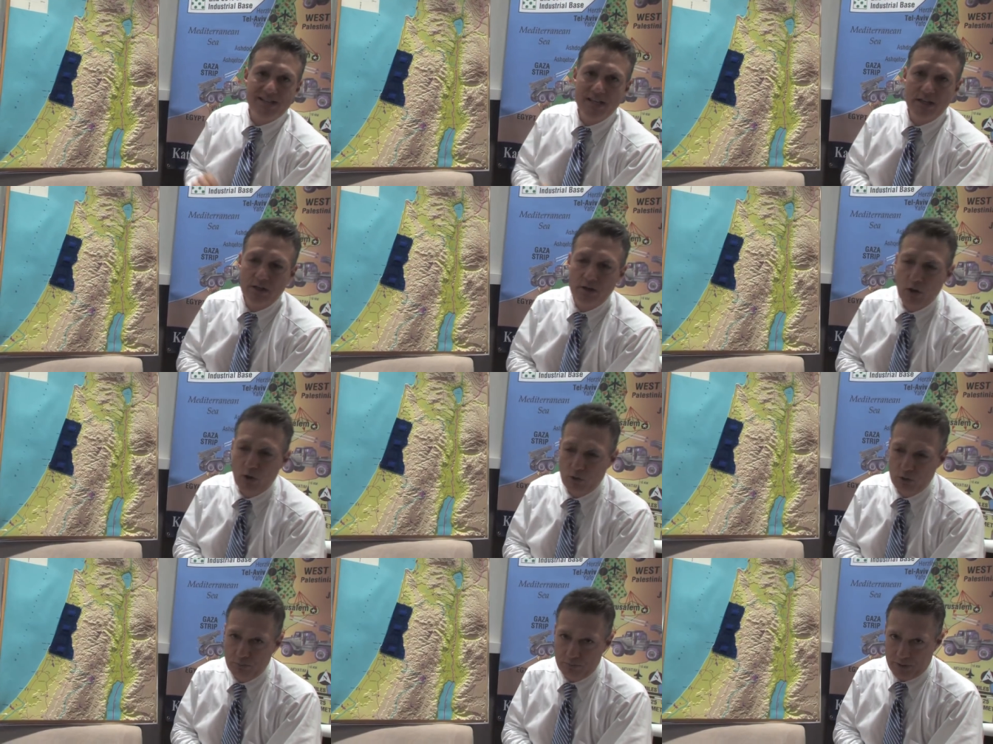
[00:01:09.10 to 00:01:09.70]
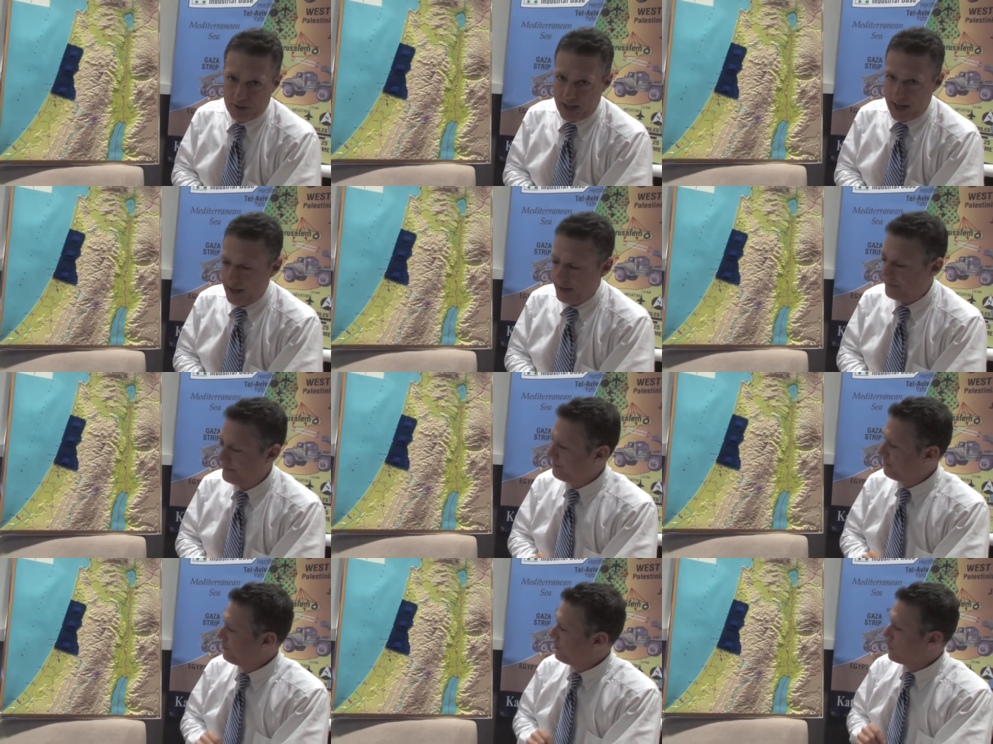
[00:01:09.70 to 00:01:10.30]
the Allon plan,
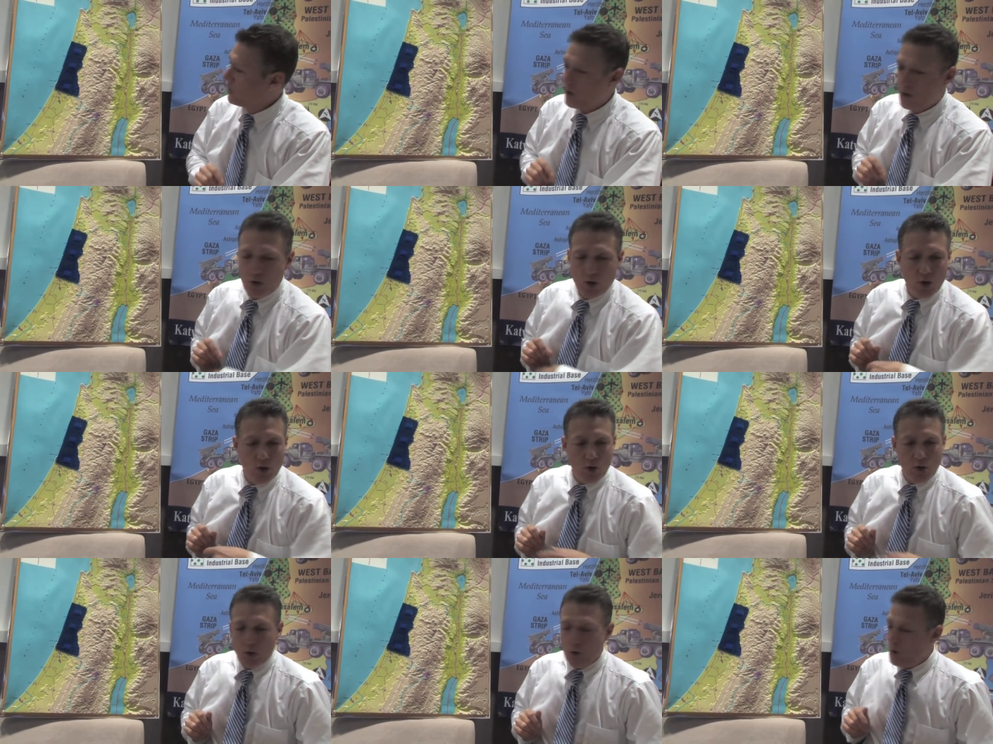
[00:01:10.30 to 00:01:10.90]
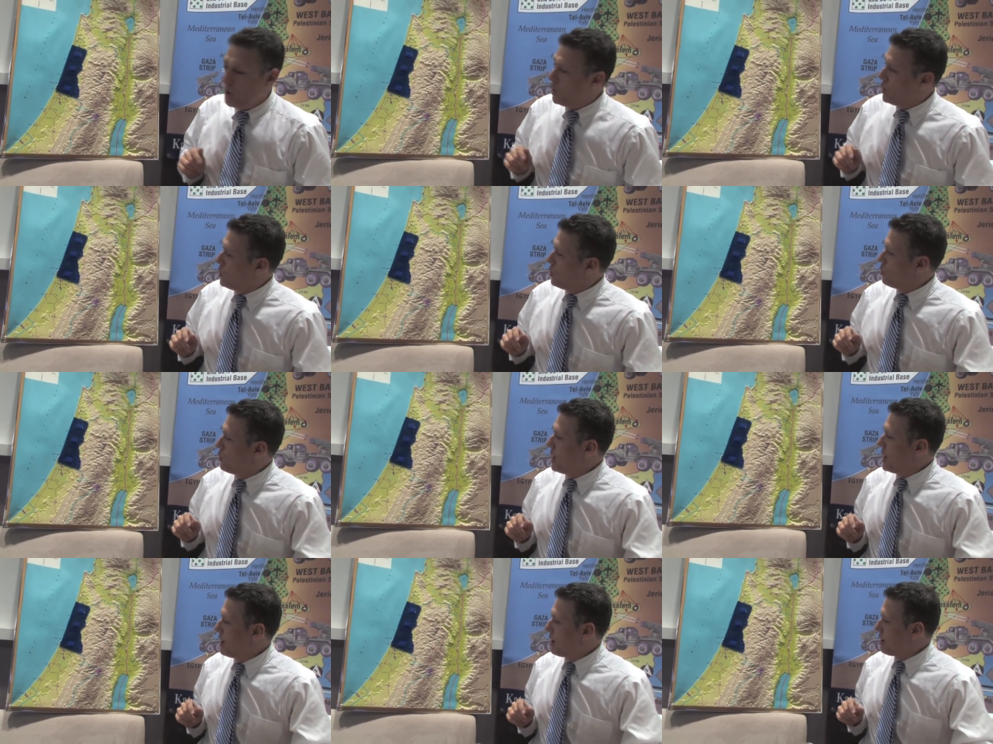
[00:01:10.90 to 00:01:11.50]

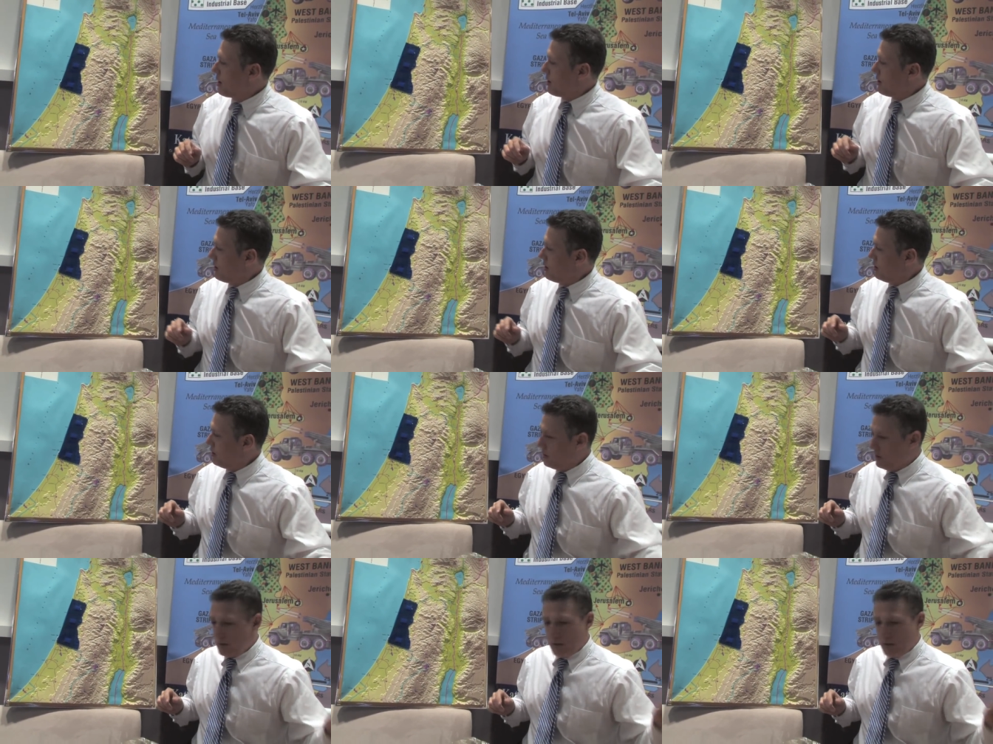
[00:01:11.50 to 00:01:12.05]
where,